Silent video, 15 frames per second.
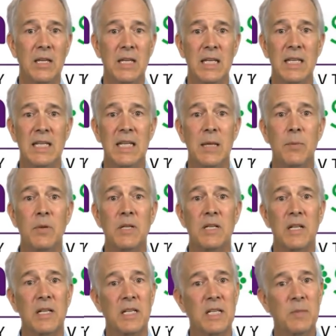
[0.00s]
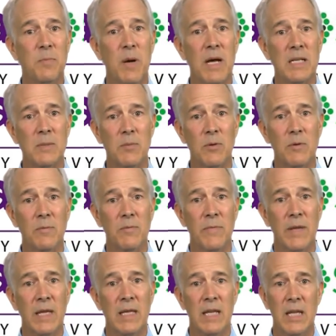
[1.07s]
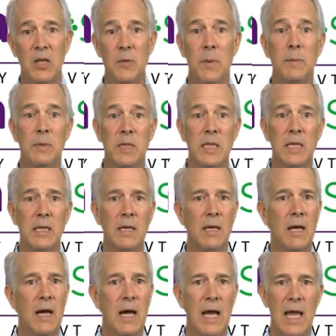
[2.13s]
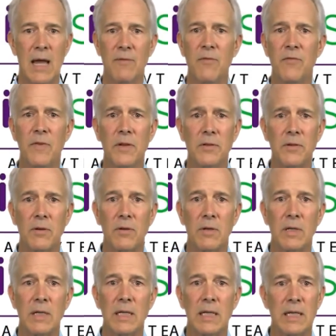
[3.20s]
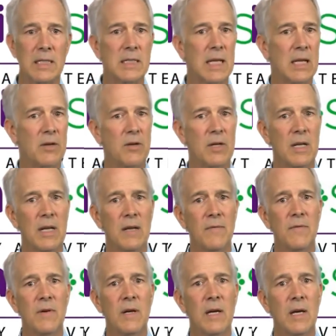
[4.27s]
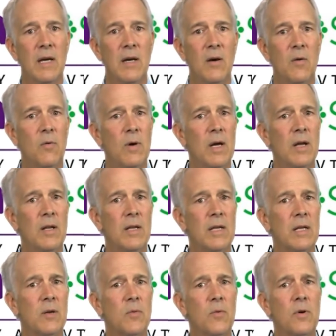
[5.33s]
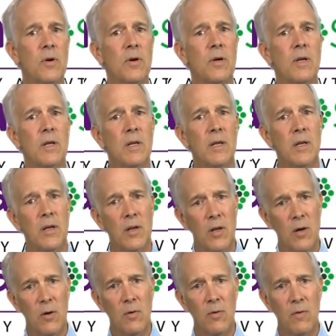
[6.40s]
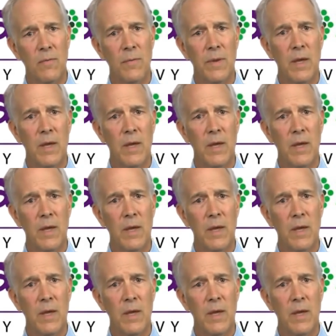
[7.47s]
You need to keep it as clean as possible. Now you may be thinking, I have a filter. Isn't that good enough? Well, in a word, no.